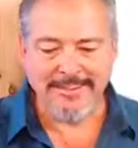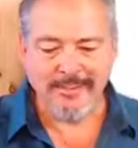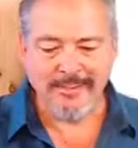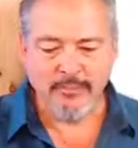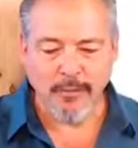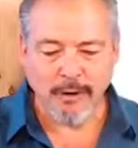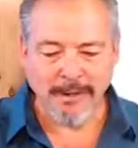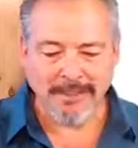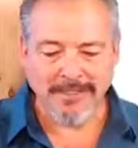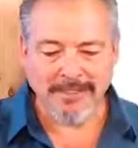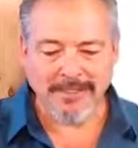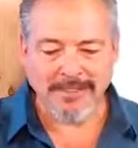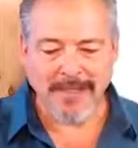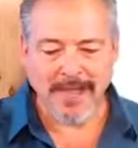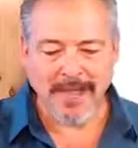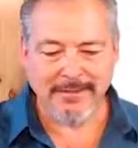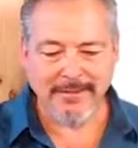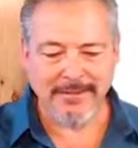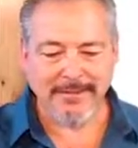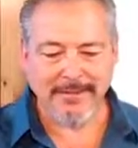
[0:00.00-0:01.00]
Why does this
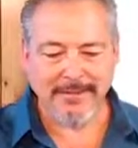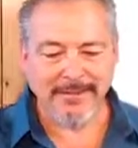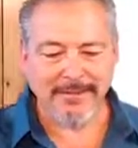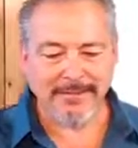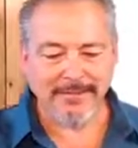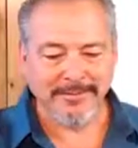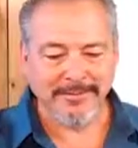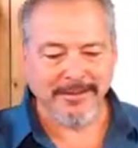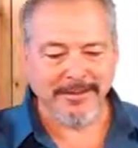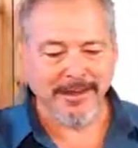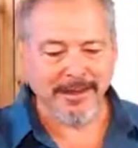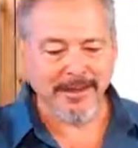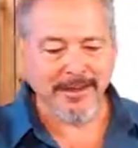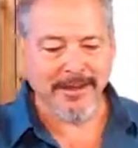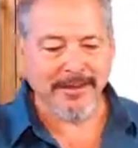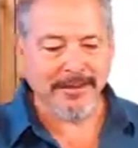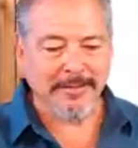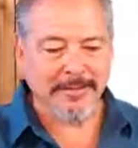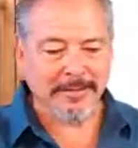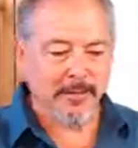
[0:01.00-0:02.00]
happen to me?
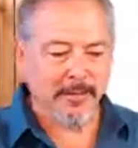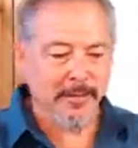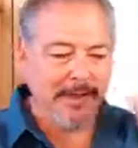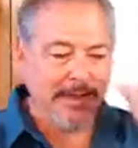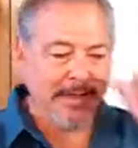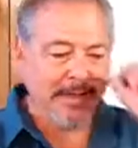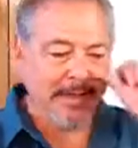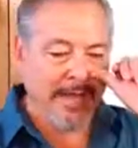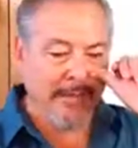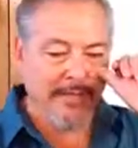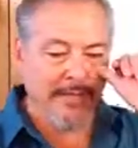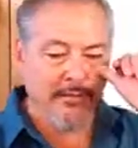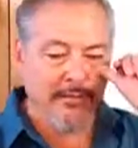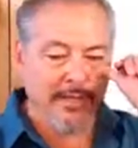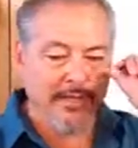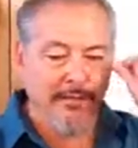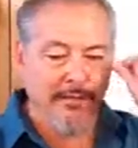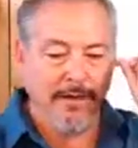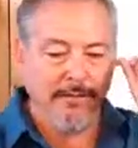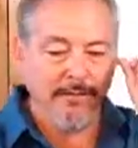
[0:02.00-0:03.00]
It happens
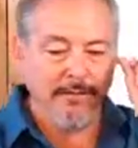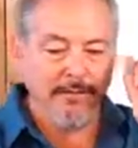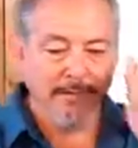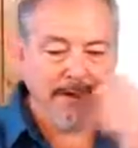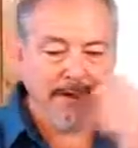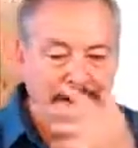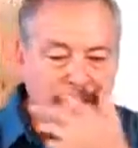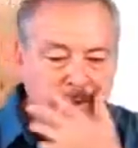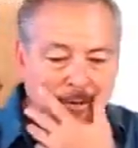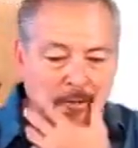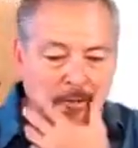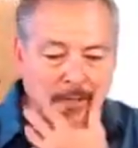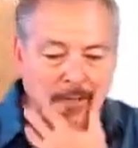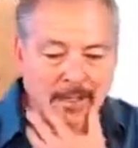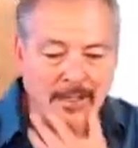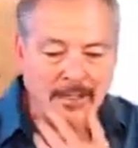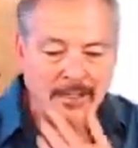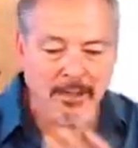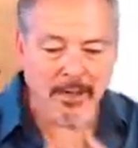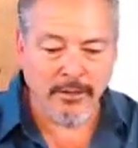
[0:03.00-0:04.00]
way too often.
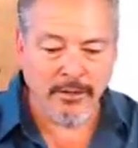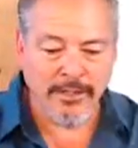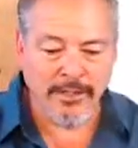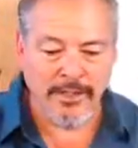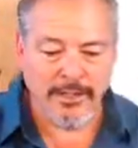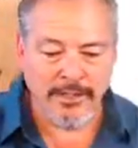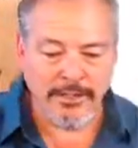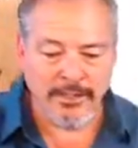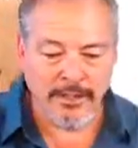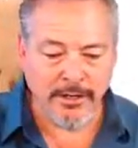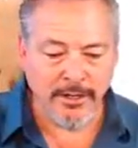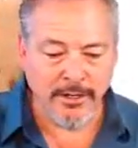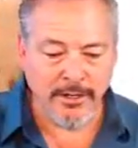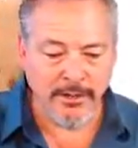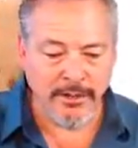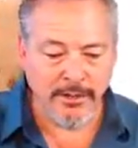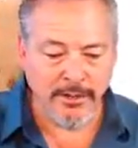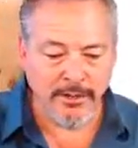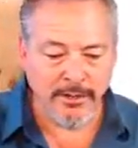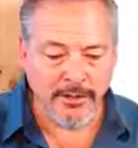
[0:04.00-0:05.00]
What dosage are
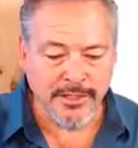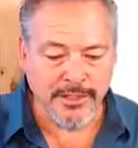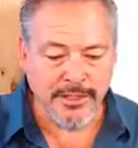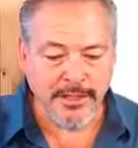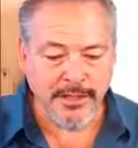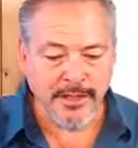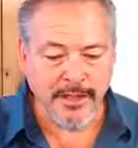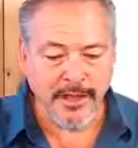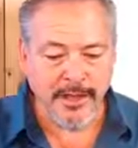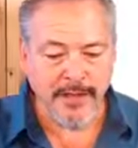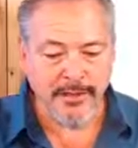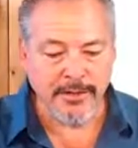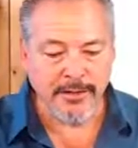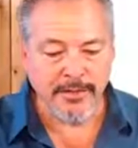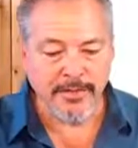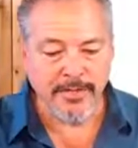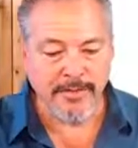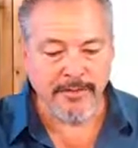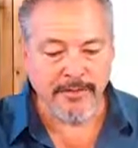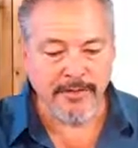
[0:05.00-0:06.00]
you using? I
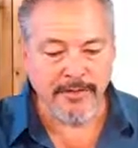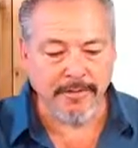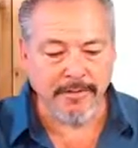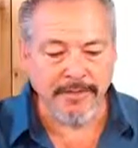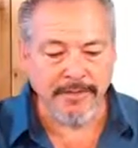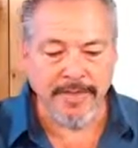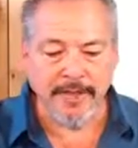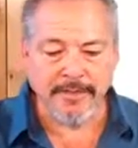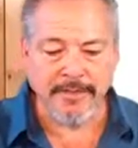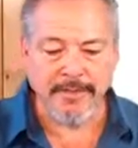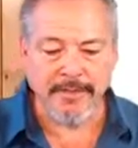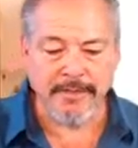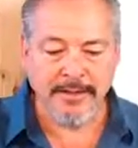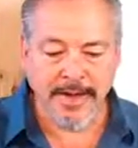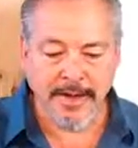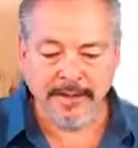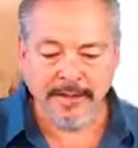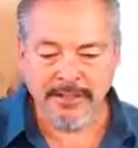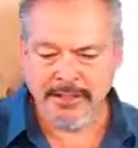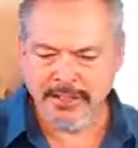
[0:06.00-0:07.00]
use 750. Yes,
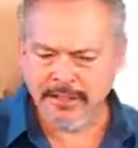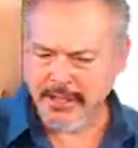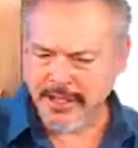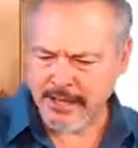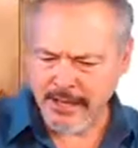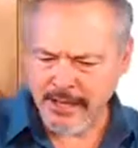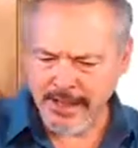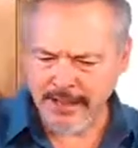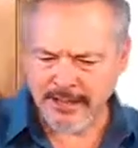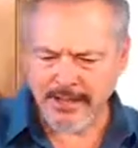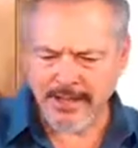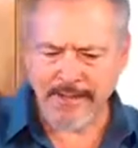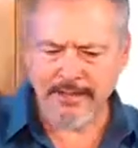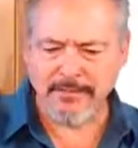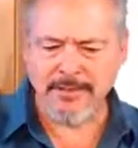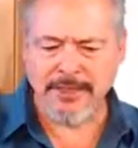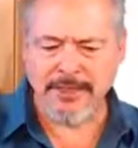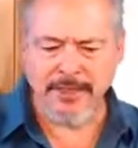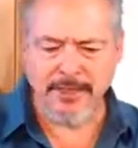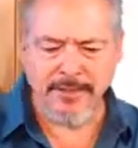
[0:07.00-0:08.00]
I just think I answered
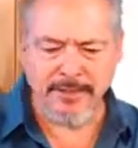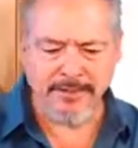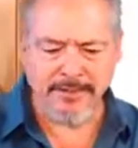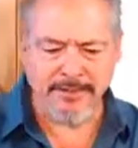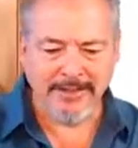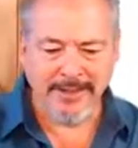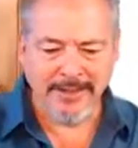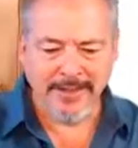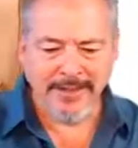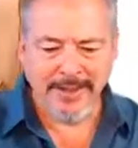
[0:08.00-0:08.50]
that, which is good.